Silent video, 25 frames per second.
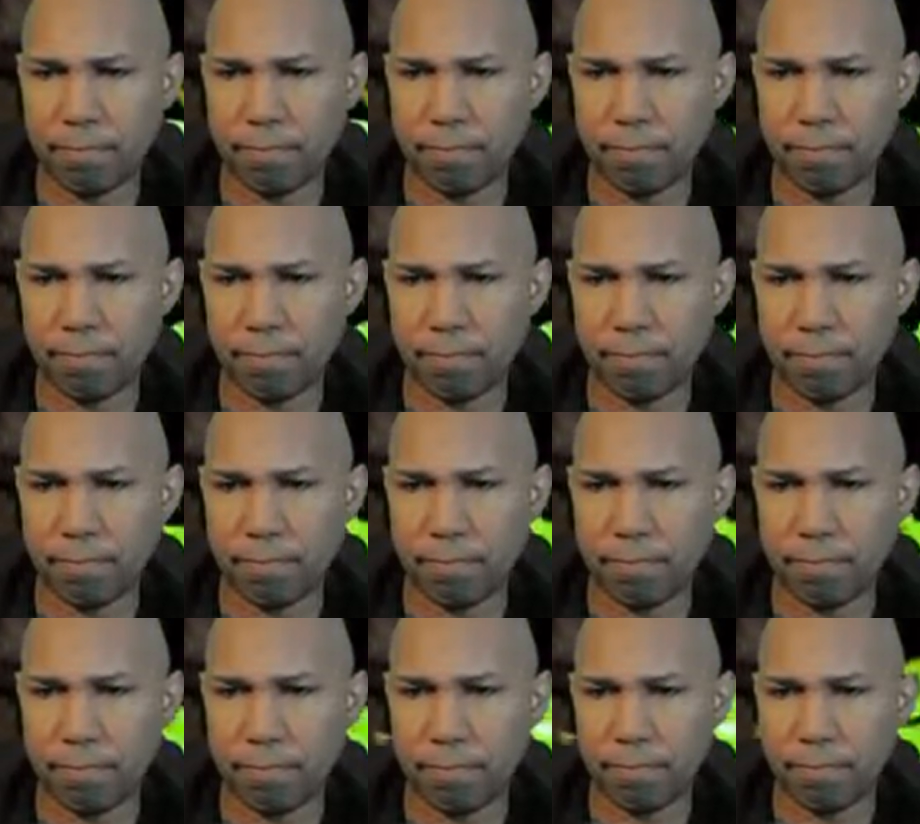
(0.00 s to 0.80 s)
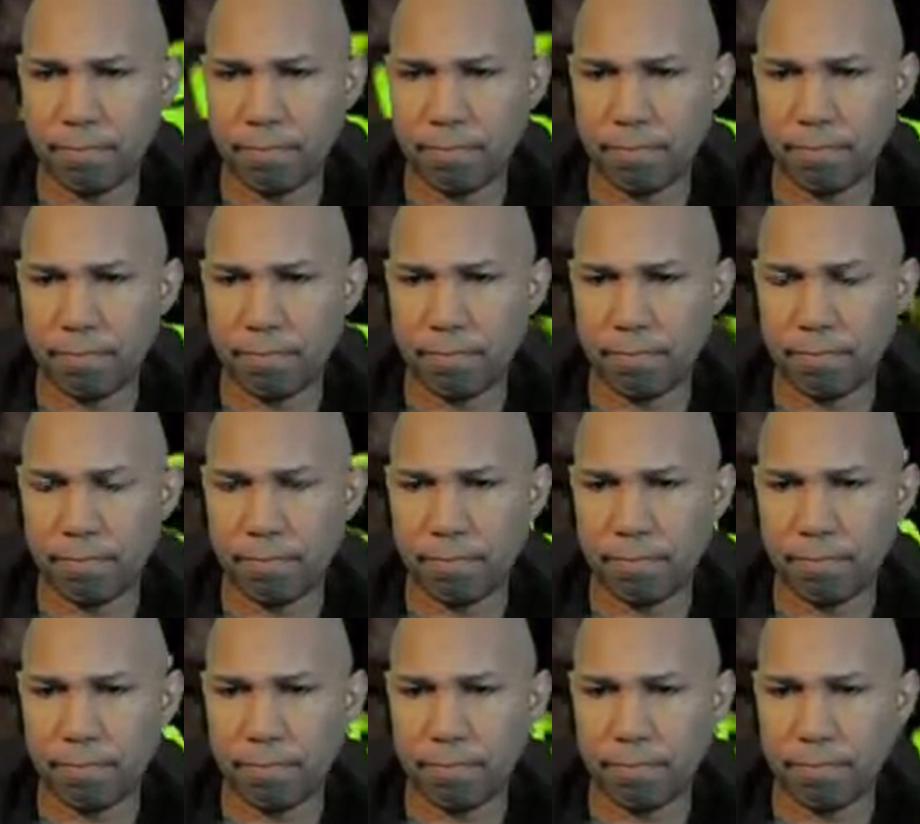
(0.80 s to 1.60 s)

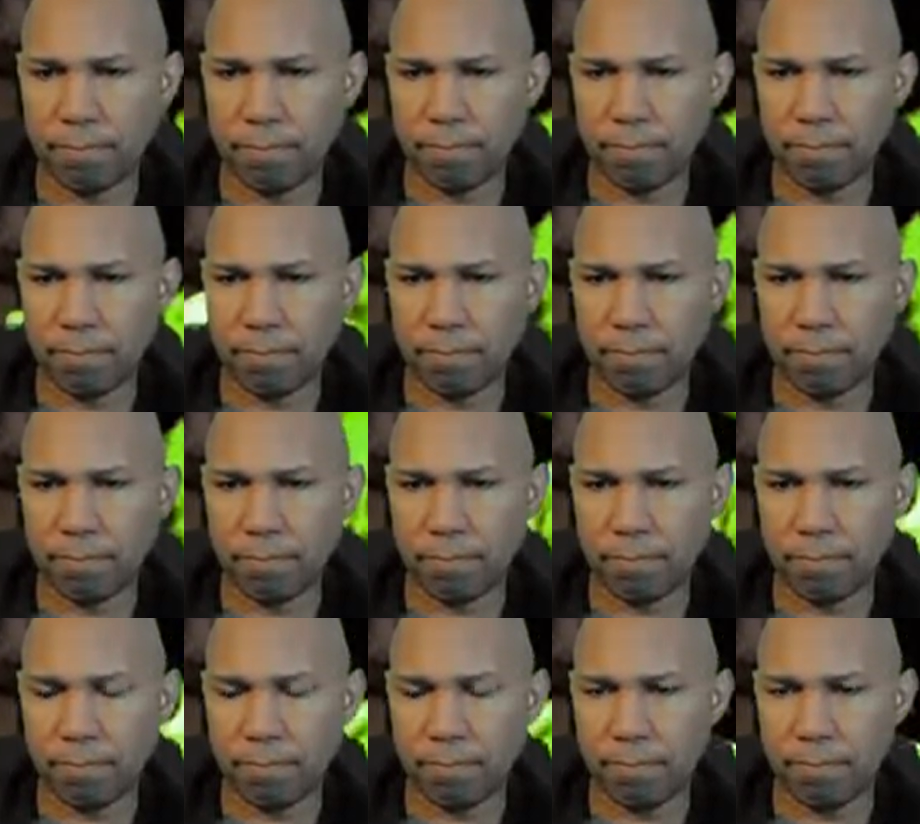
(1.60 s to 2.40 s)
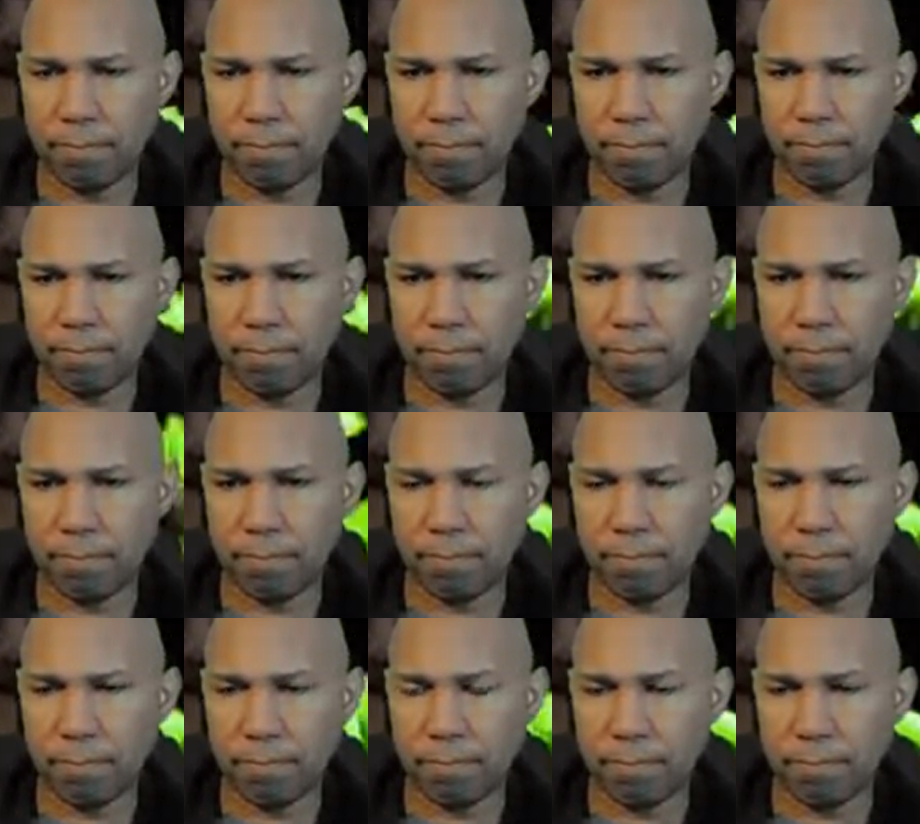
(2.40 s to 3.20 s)

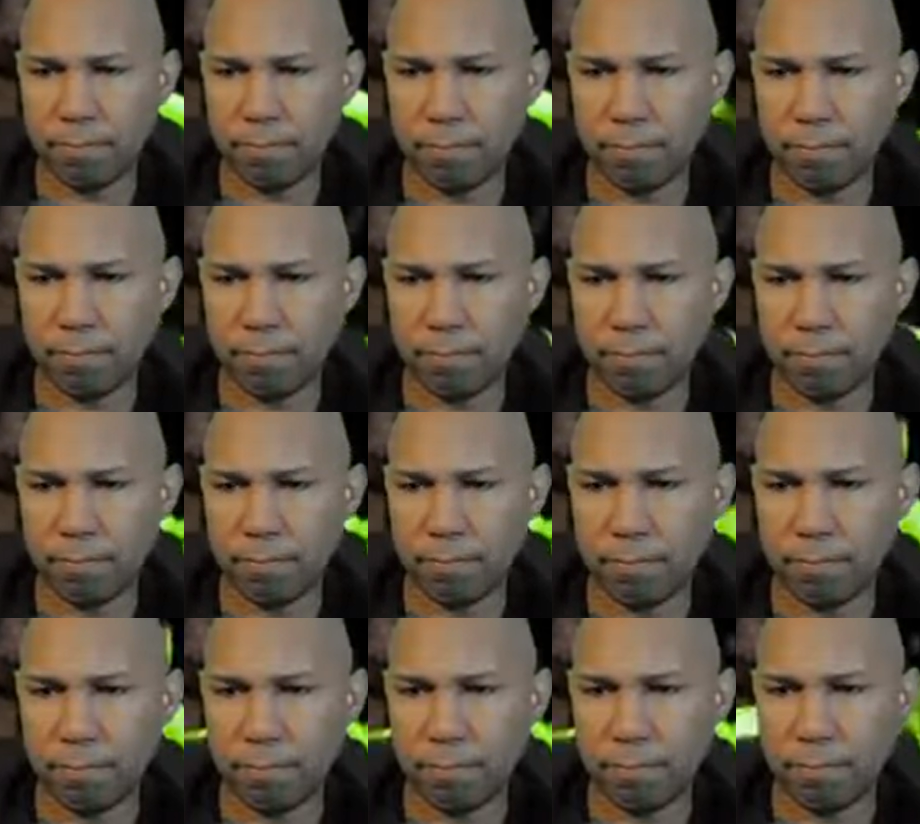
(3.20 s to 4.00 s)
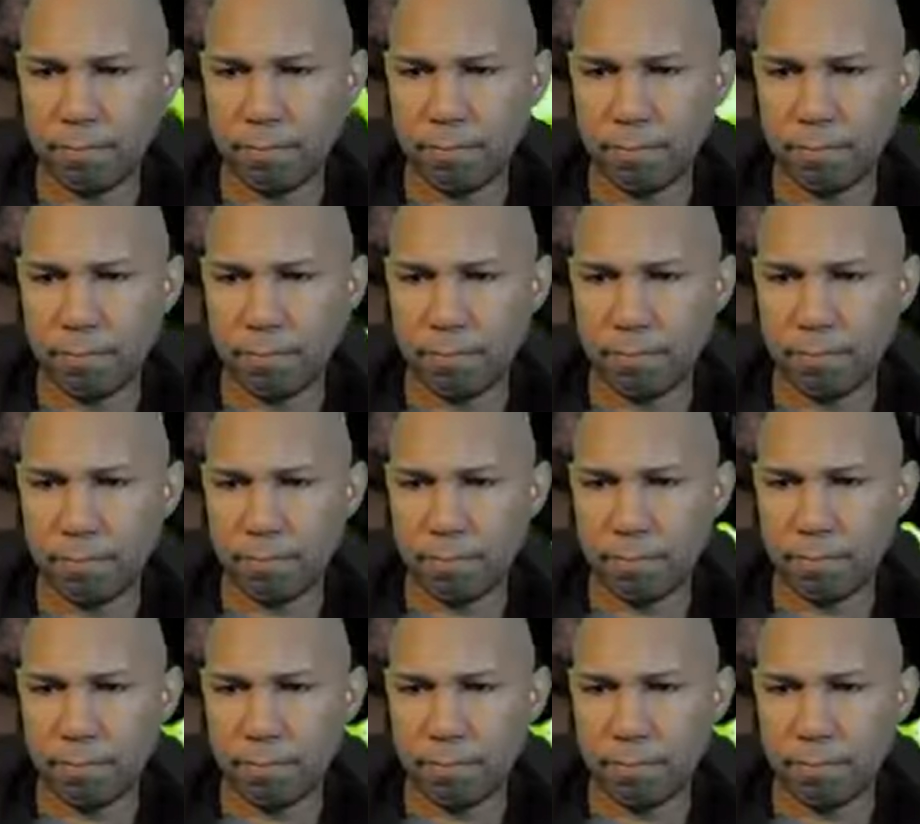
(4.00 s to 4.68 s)
(silent)